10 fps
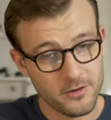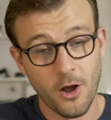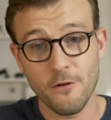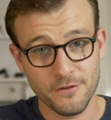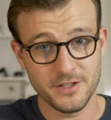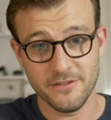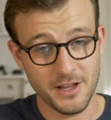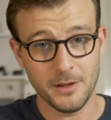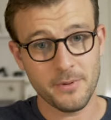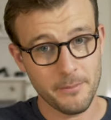often
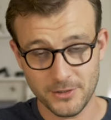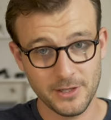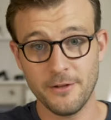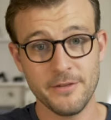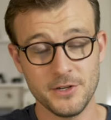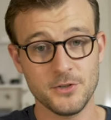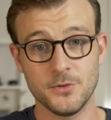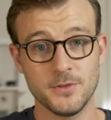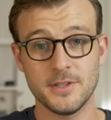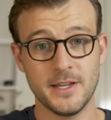develop mental health
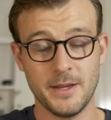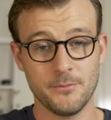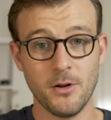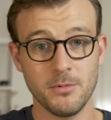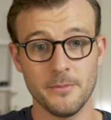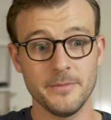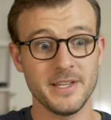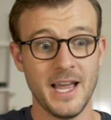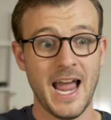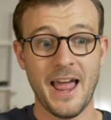issues and problems,
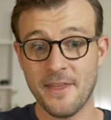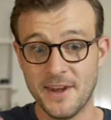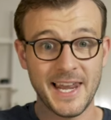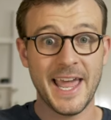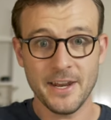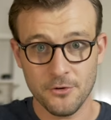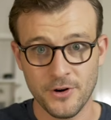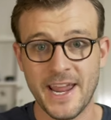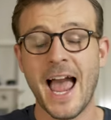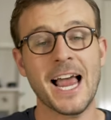and then later
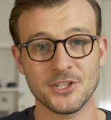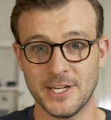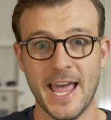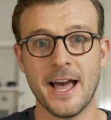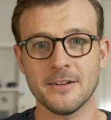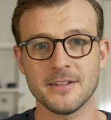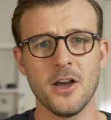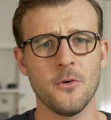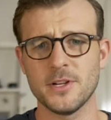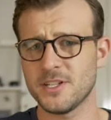rehash it out,
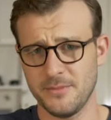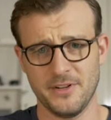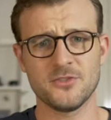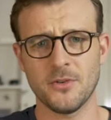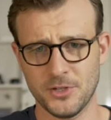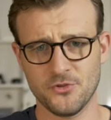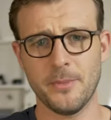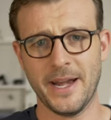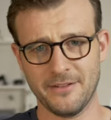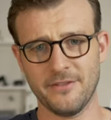which can be extremely
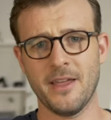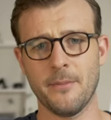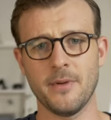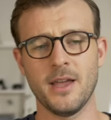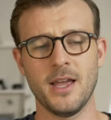traumatic for them.